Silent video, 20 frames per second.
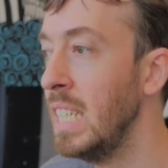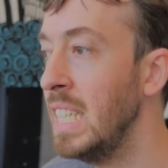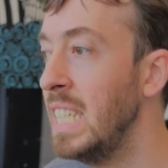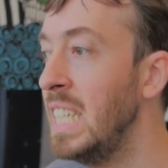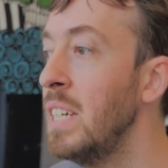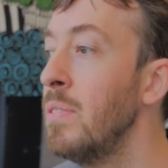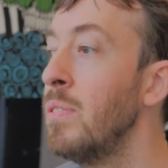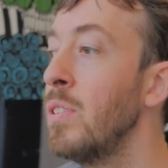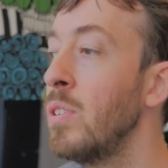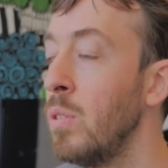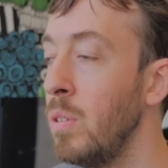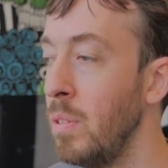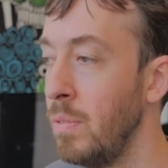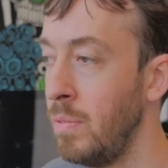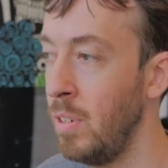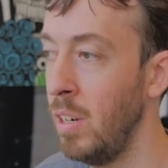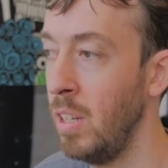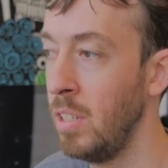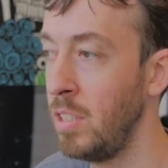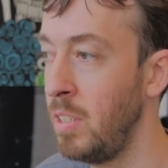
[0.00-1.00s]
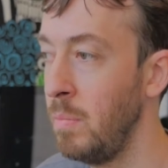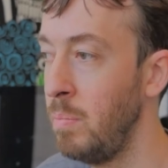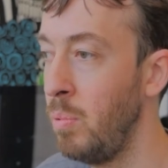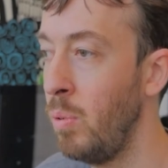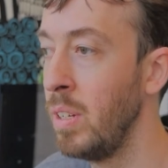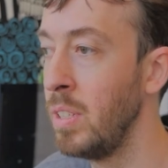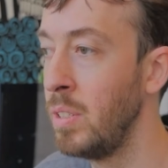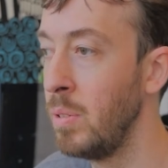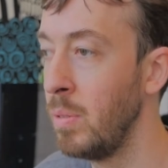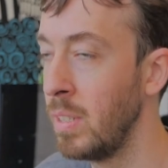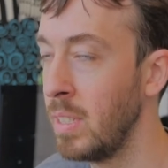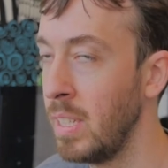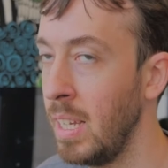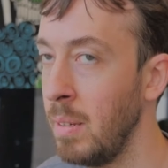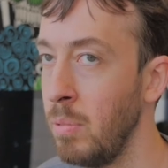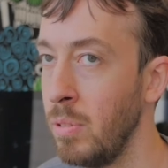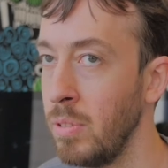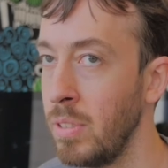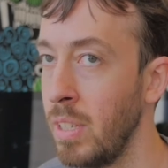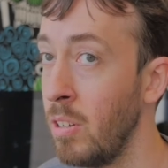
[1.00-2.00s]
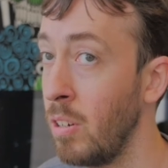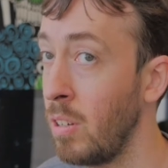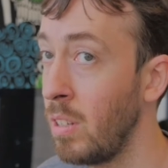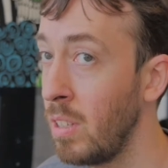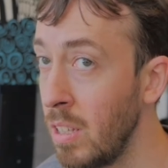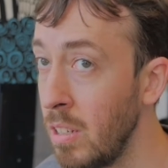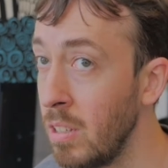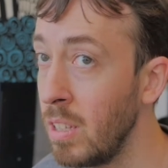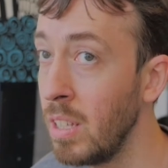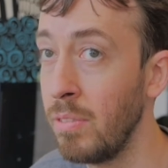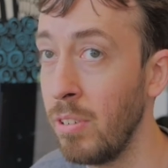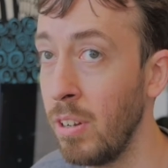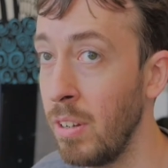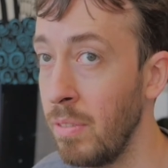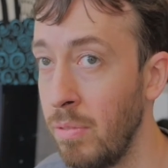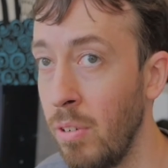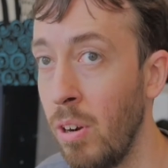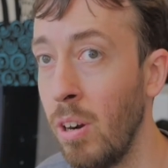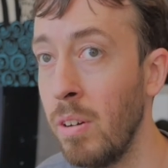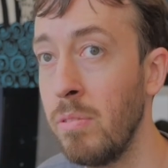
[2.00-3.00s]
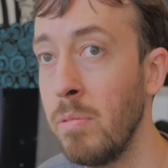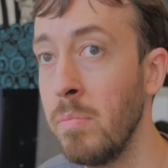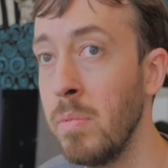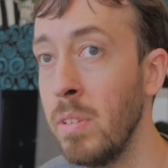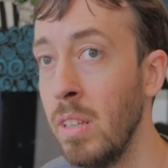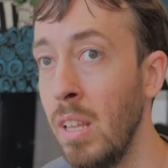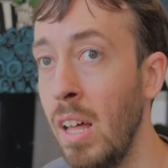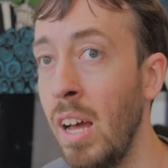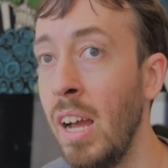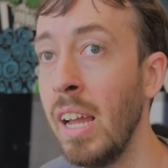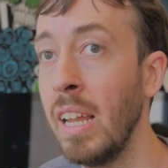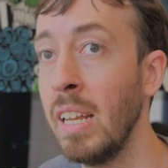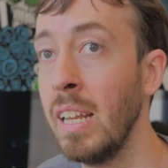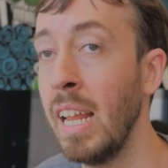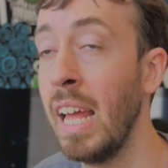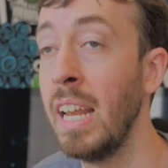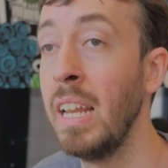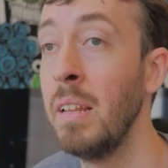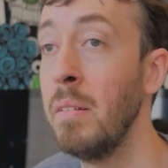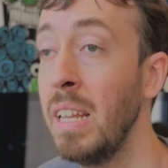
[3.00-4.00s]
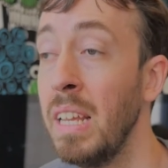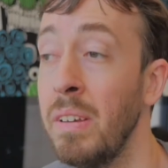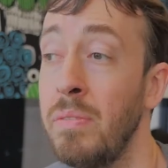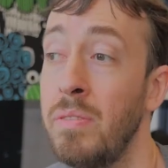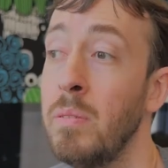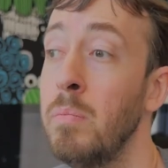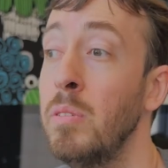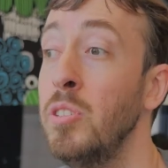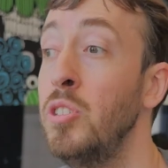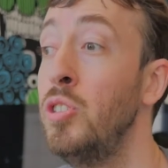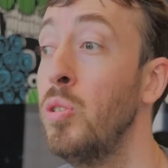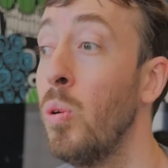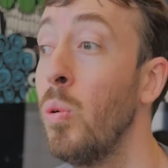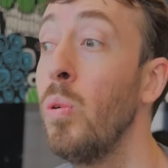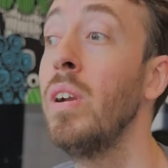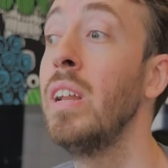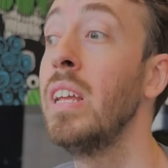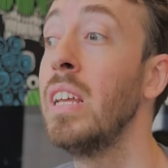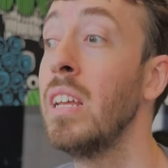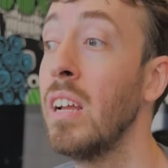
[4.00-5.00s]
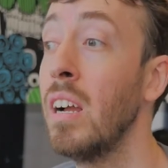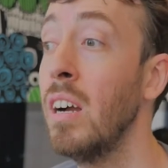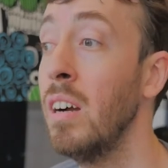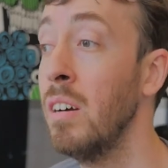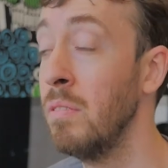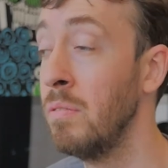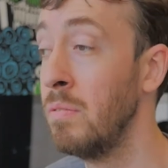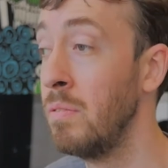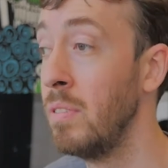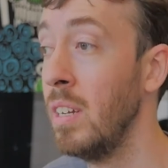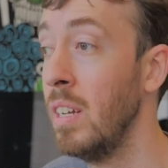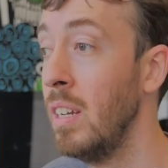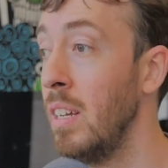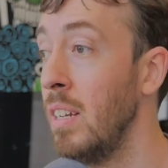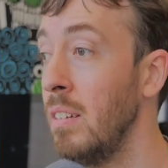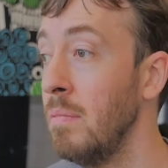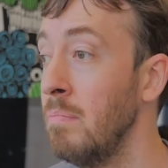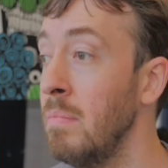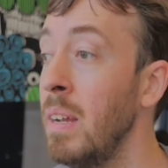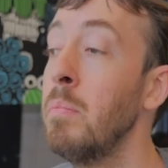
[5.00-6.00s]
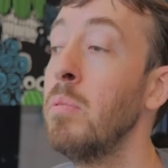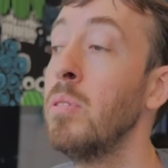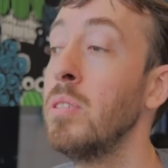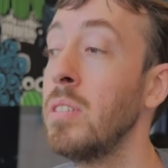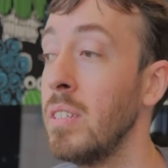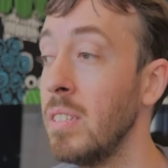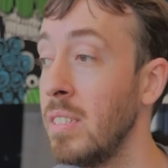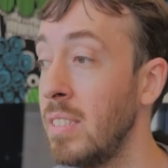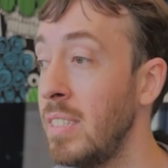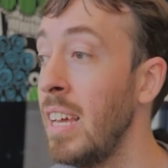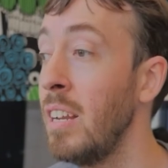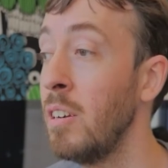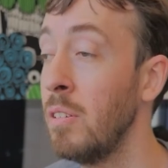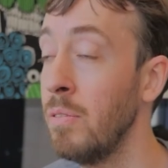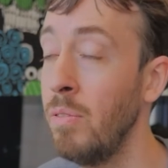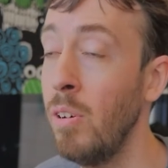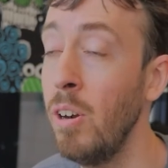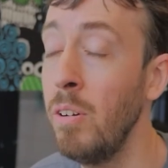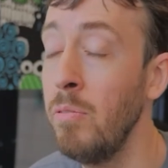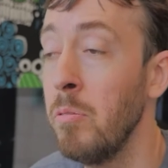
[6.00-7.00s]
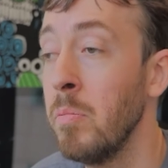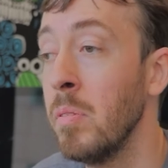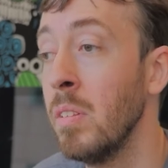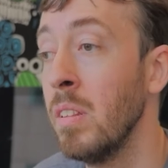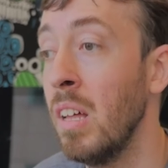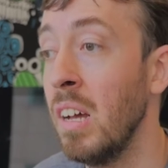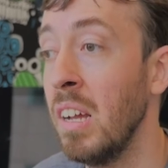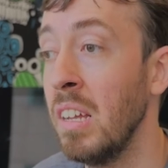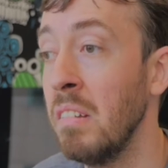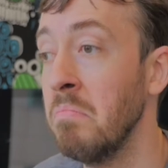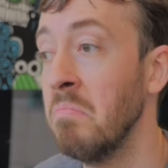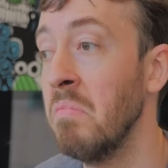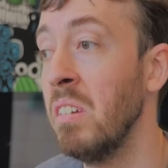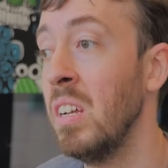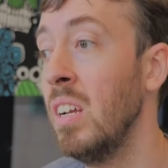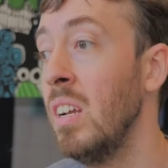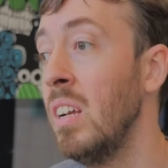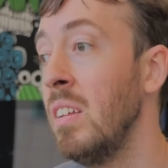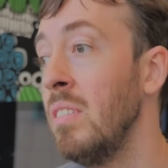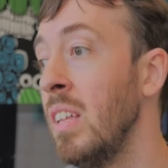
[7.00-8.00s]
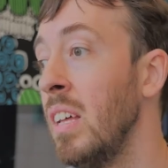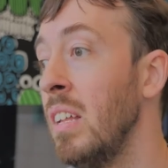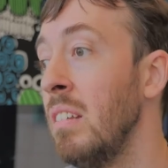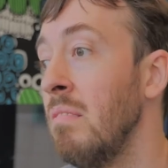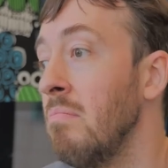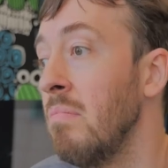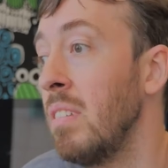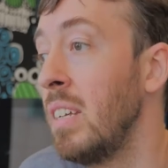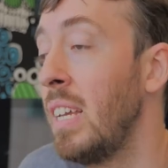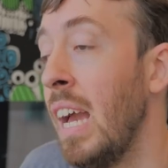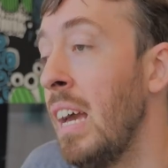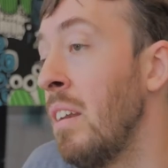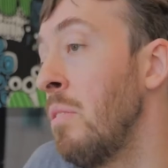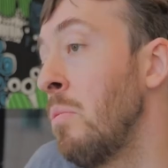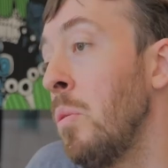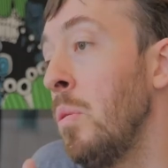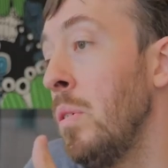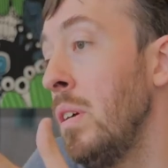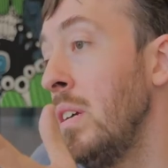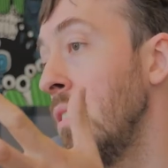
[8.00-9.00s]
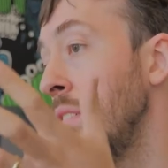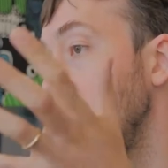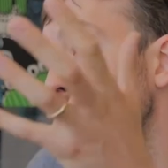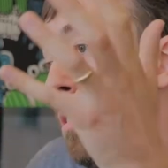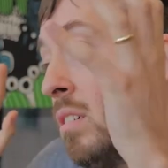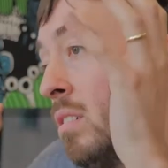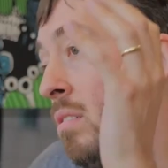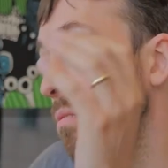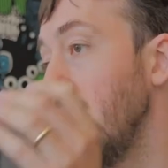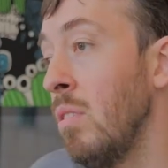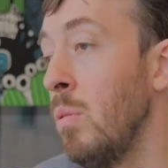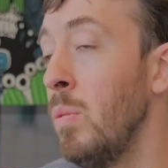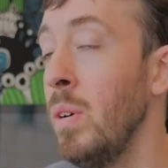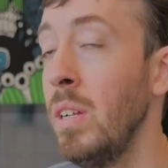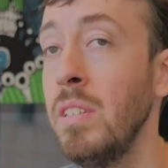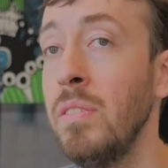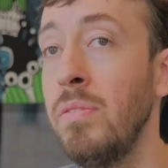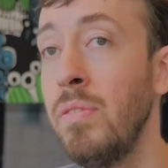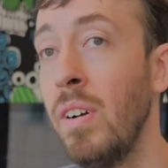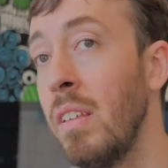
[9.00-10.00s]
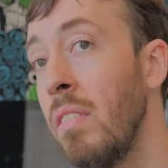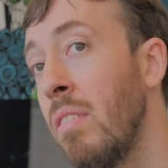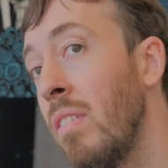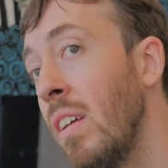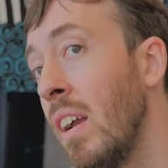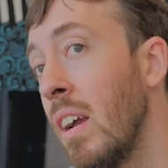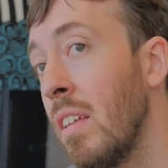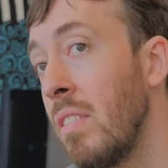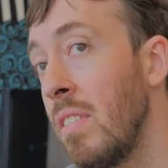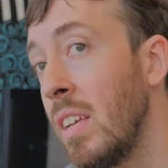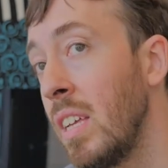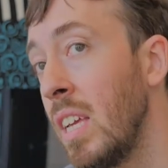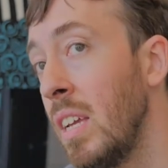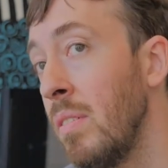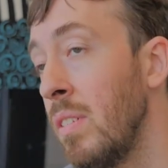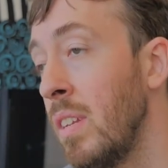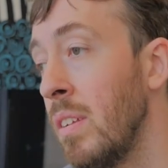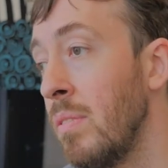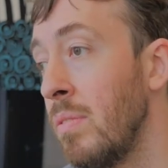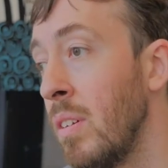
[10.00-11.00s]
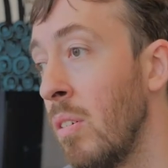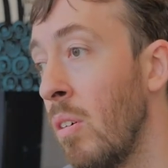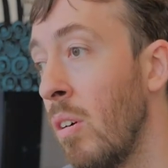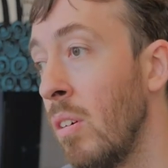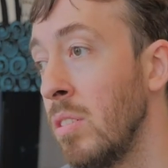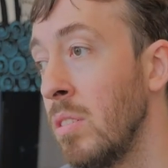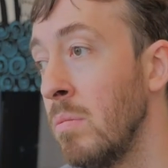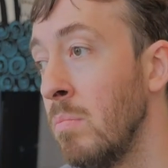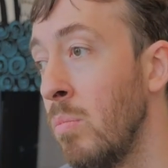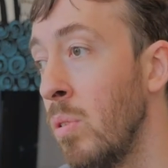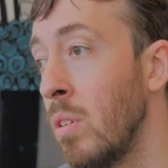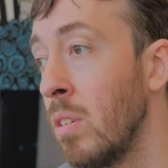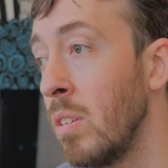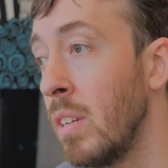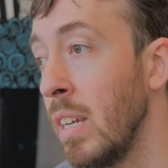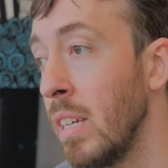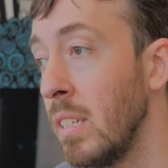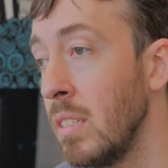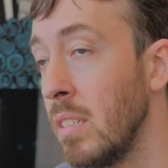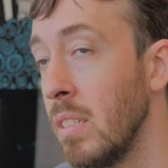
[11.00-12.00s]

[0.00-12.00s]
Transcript: difficult for us to point to examples that are clearly very far from the line. And if the majority of members of the set are far from the line, then the category is a well-defined thing, I think, even if there are some border cases.